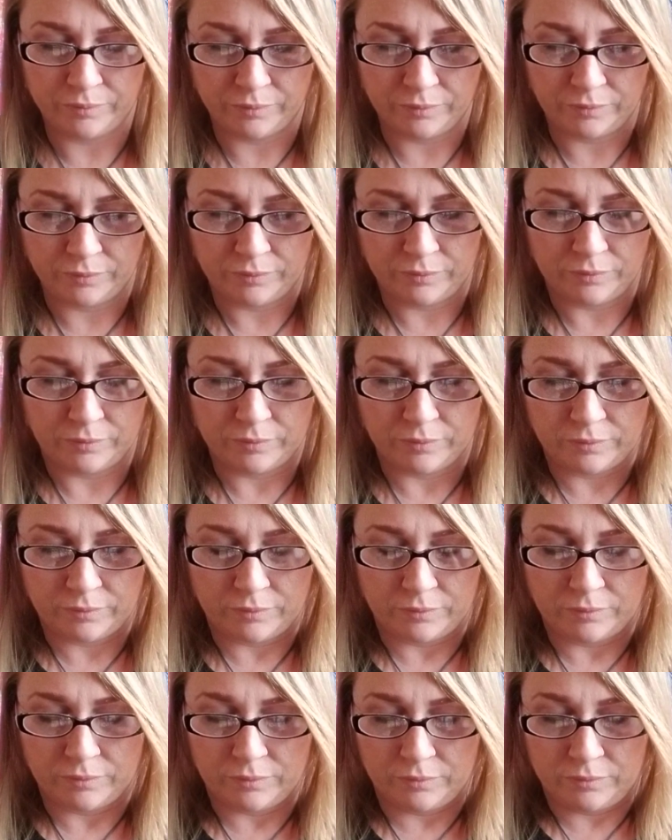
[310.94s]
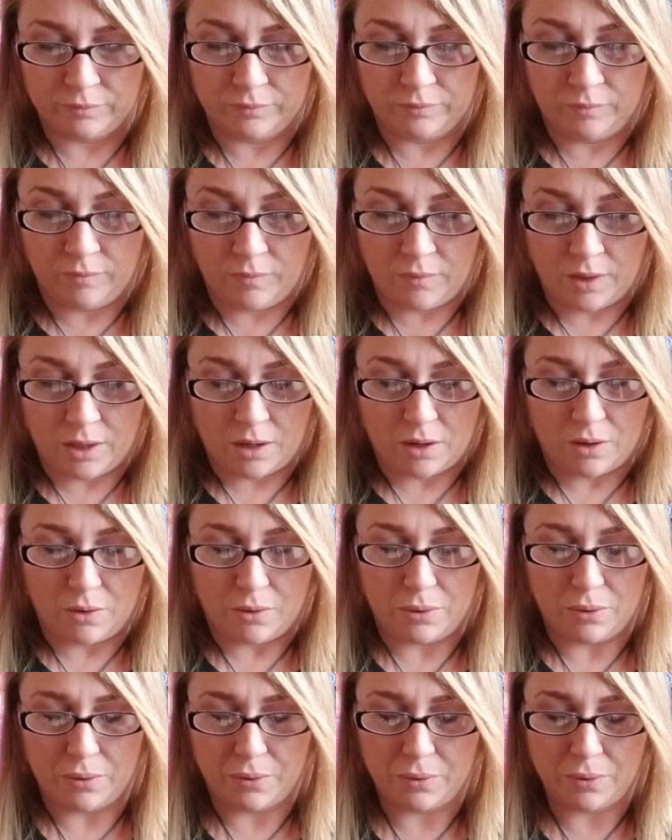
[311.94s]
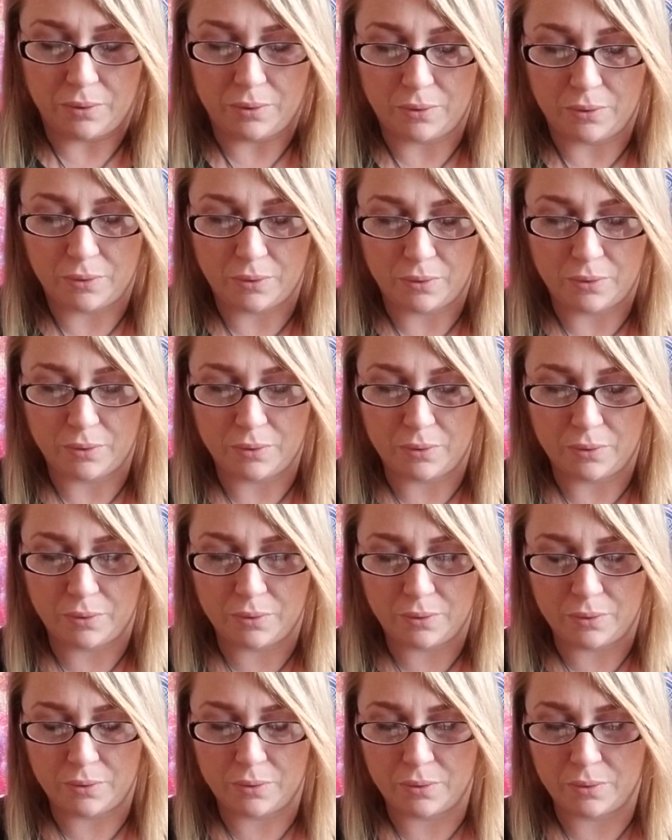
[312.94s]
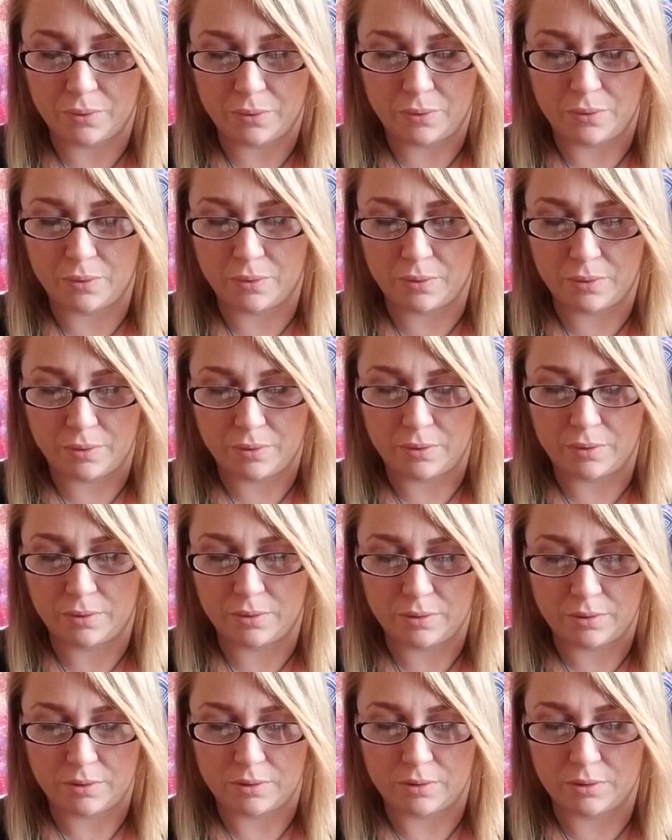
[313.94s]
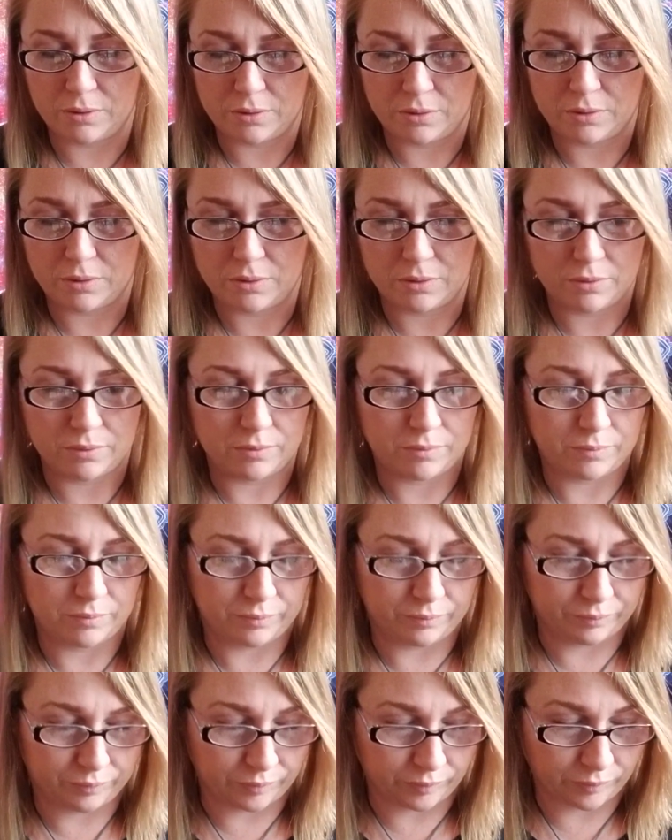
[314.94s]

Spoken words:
Nothing is said.